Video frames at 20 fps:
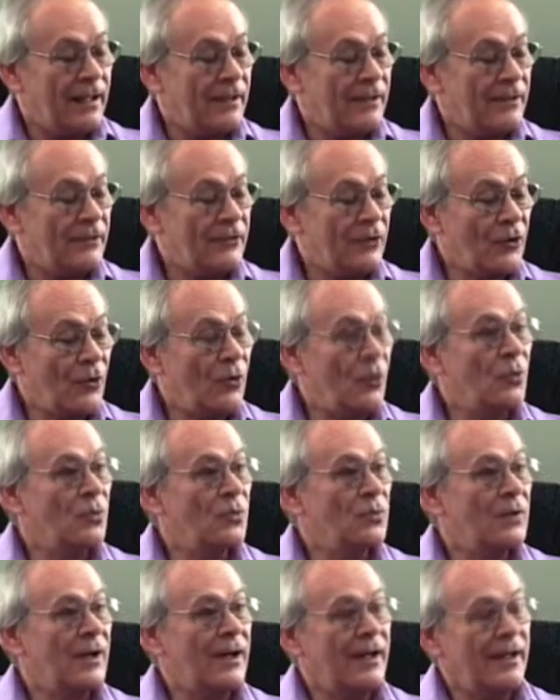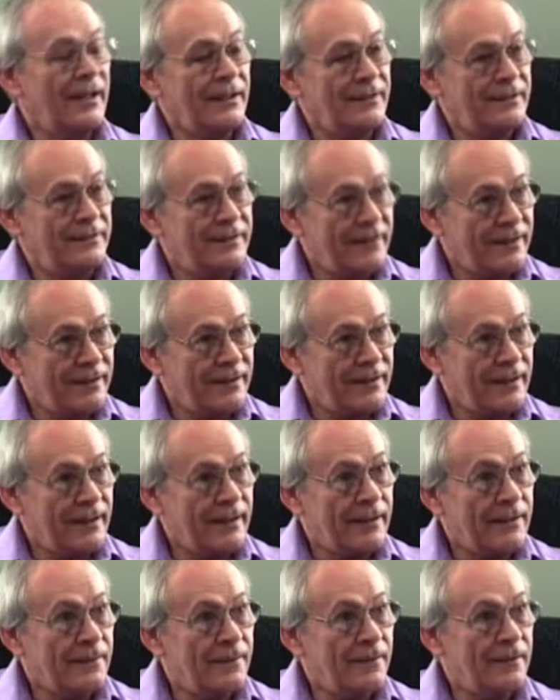So I did it
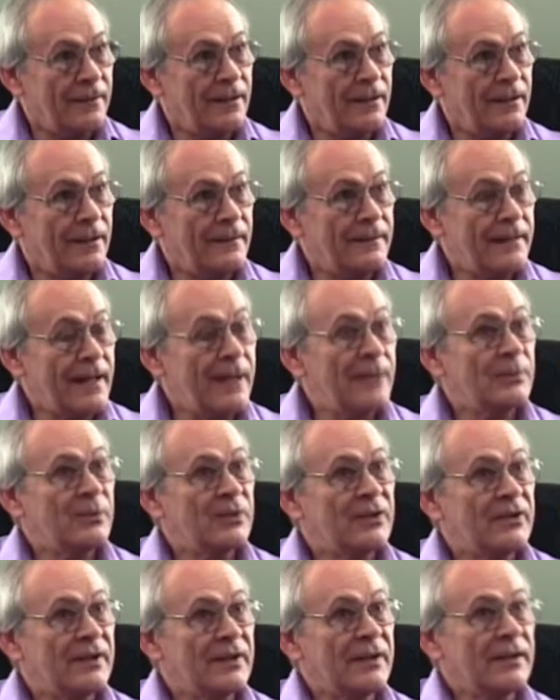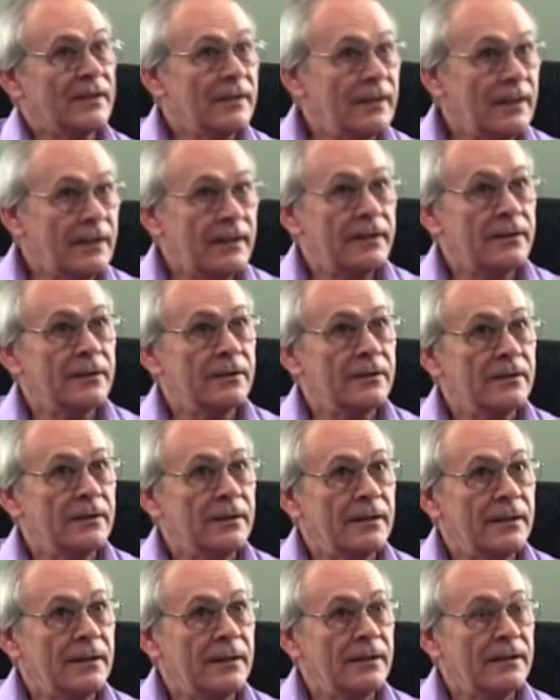again that particular year,
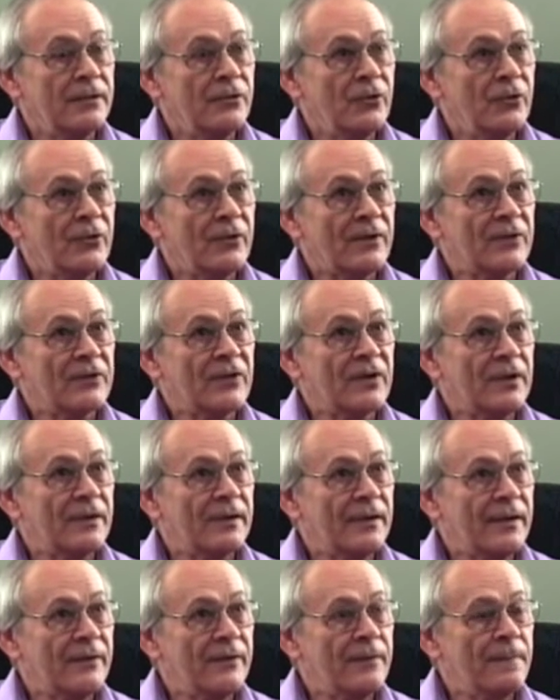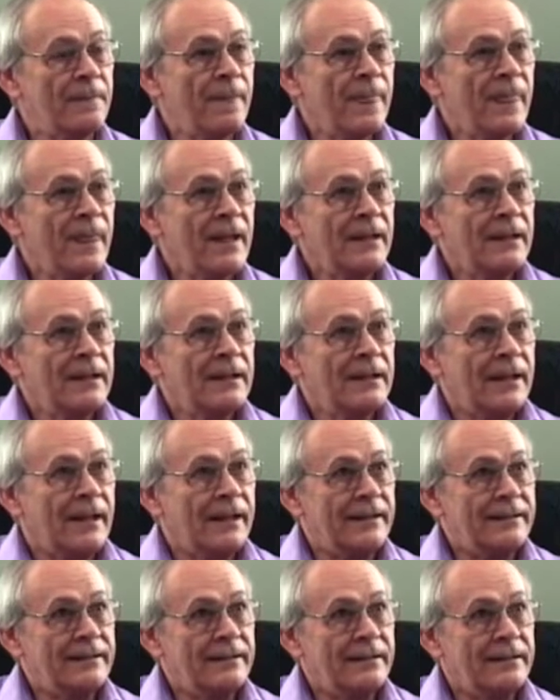2011.
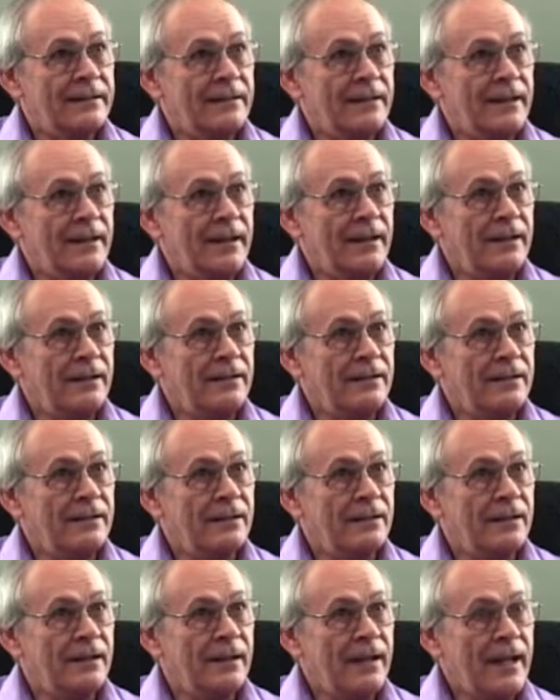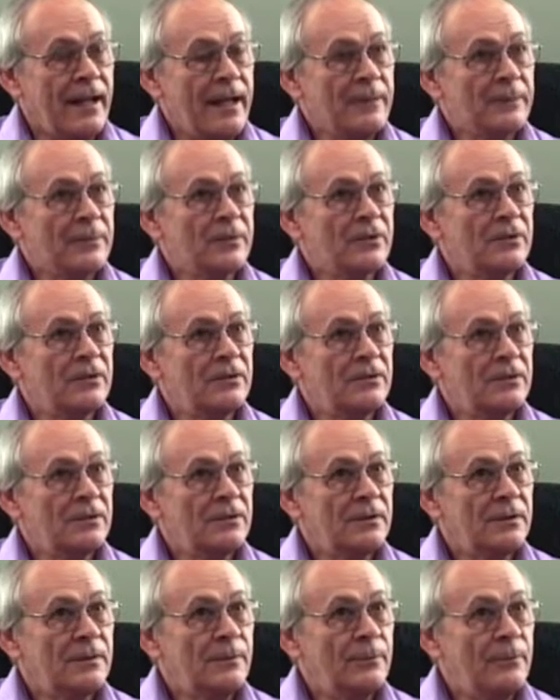I did it in April,
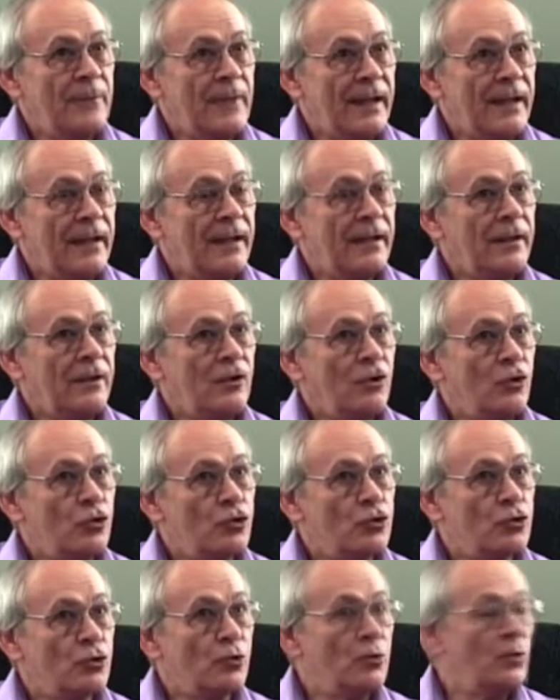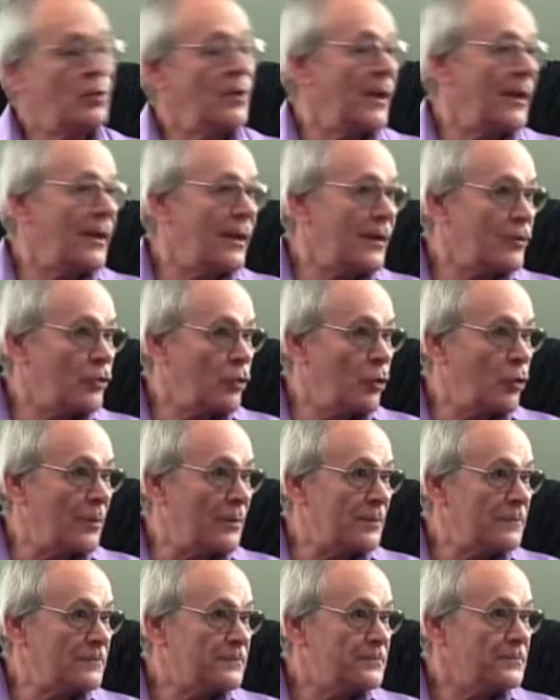May, June, and
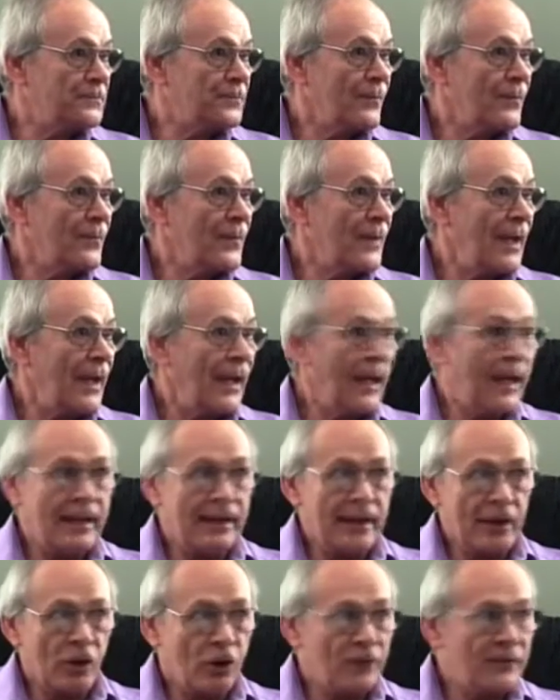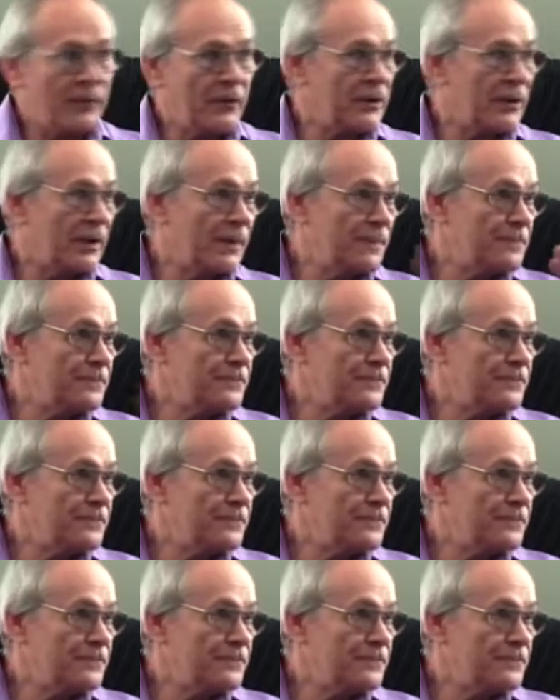October, and they all filled up.